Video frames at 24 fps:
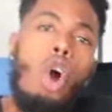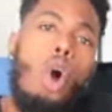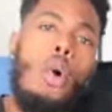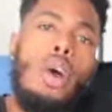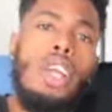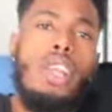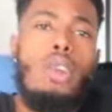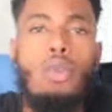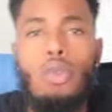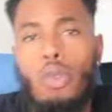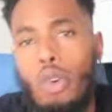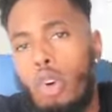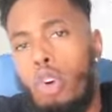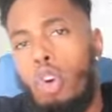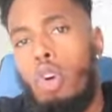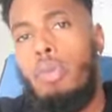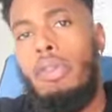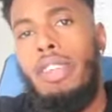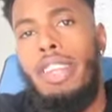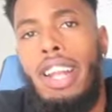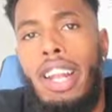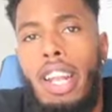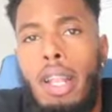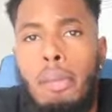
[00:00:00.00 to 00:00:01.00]
go in the
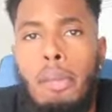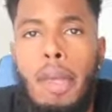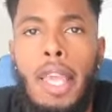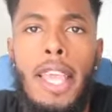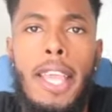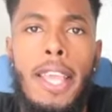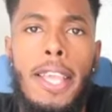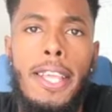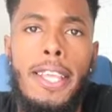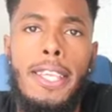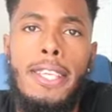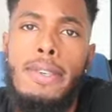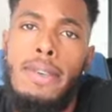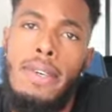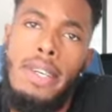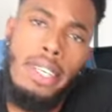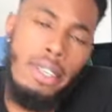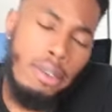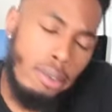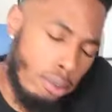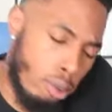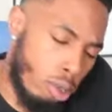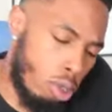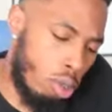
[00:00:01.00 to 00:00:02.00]
room, you know what I mean? You
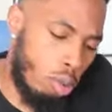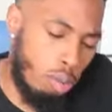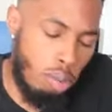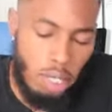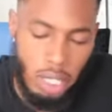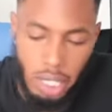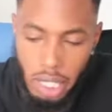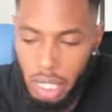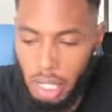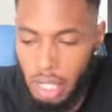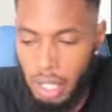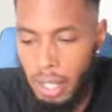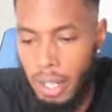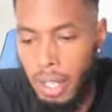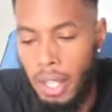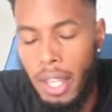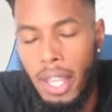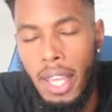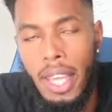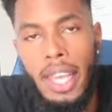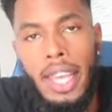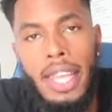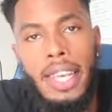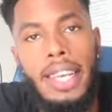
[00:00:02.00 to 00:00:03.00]
in the room chilling.
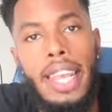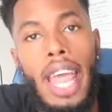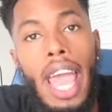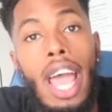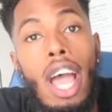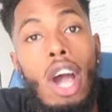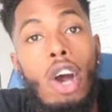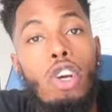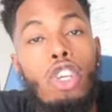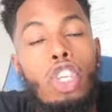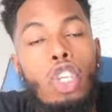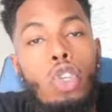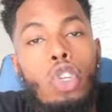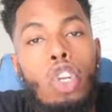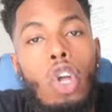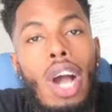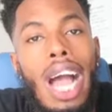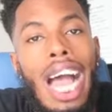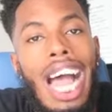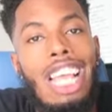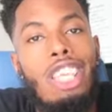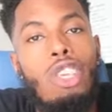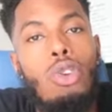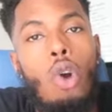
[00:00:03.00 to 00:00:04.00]
Now, you know
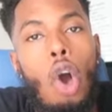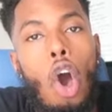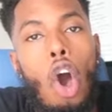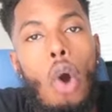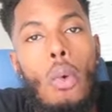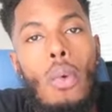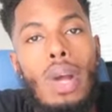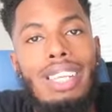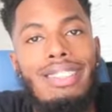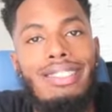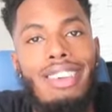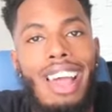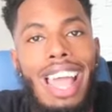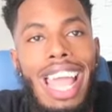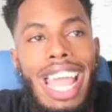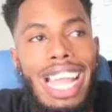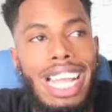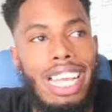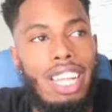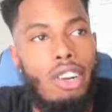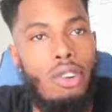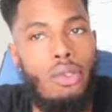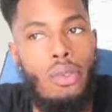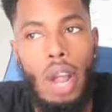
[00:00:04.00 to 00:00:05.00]
how you always are
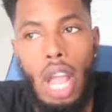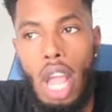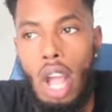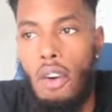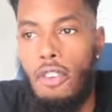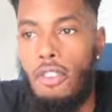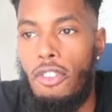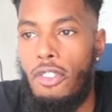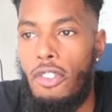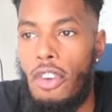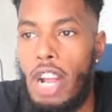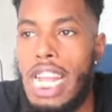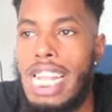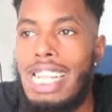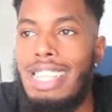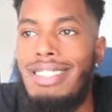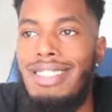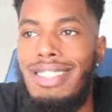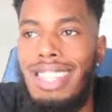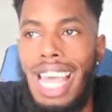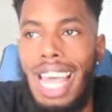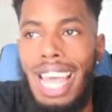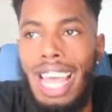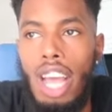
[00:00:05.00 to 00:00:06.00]
hanging around
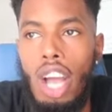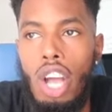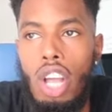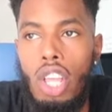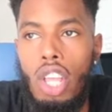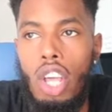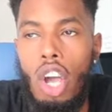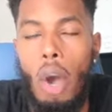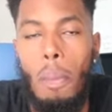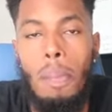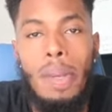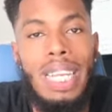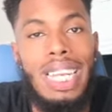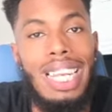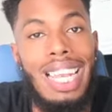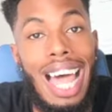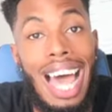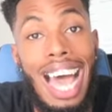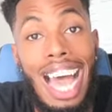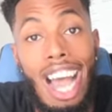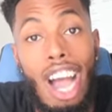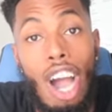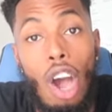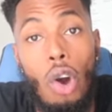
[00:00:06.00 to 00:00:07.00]
friends that be
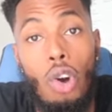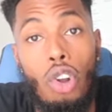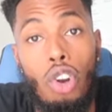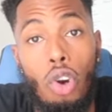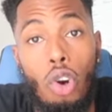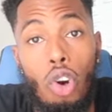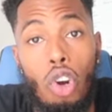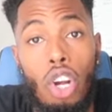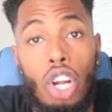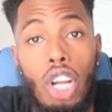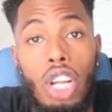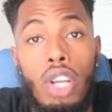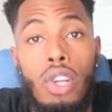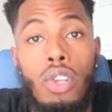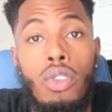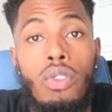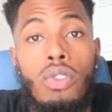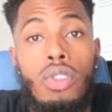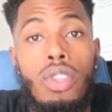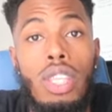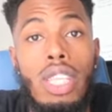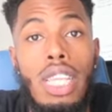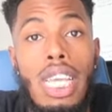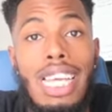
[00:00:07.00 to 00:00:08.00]
loud, or
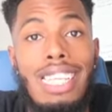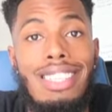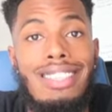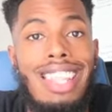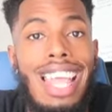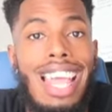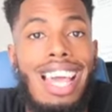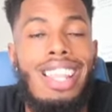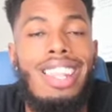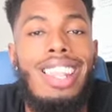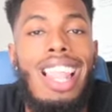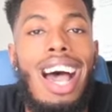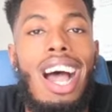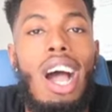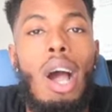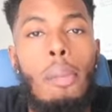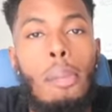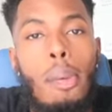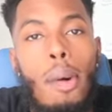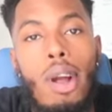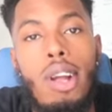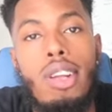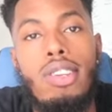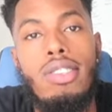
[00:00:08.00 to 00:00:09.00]
it's that
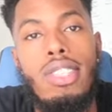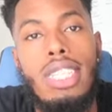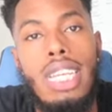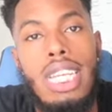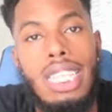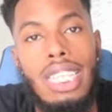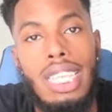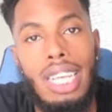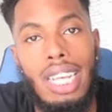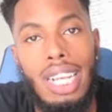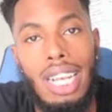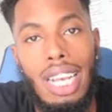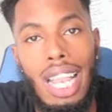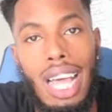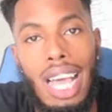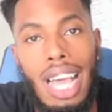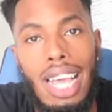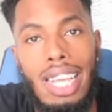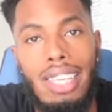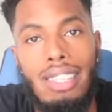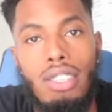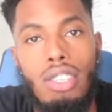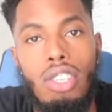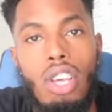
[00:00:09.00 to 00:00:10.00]
loud person in your
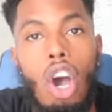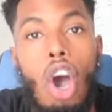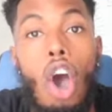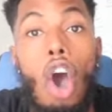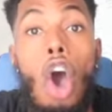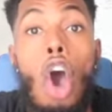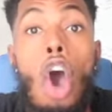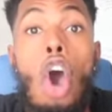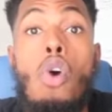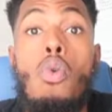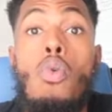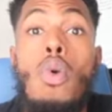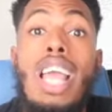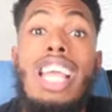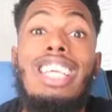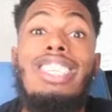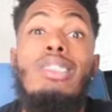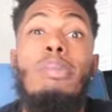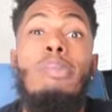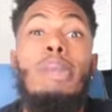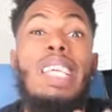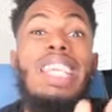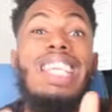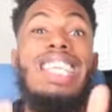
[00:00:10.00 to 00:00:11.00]
class?
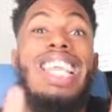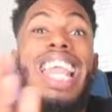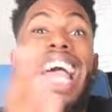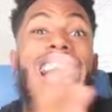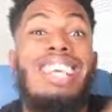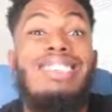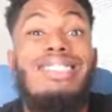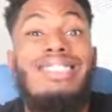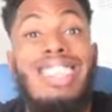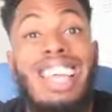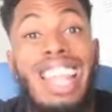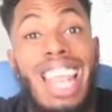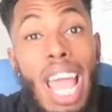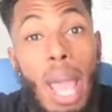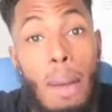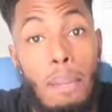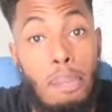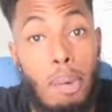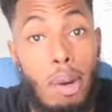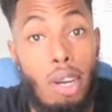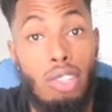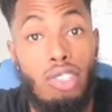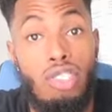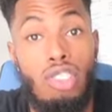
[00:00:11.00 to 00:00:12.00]
Always be next to
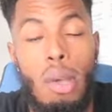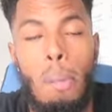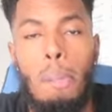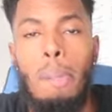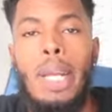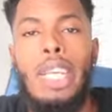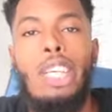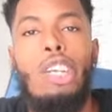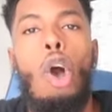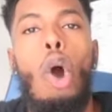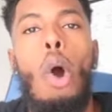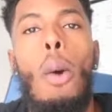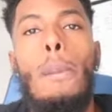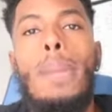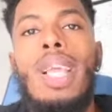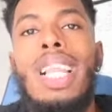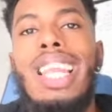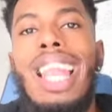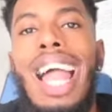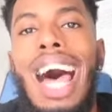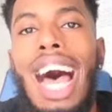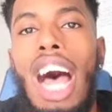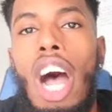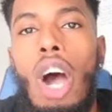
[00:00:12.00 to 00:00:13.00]
that person, but don't
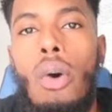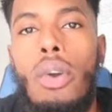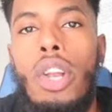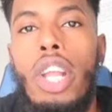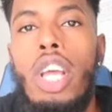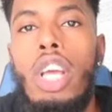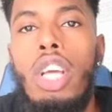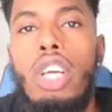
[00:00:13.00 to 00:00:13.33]
be loud.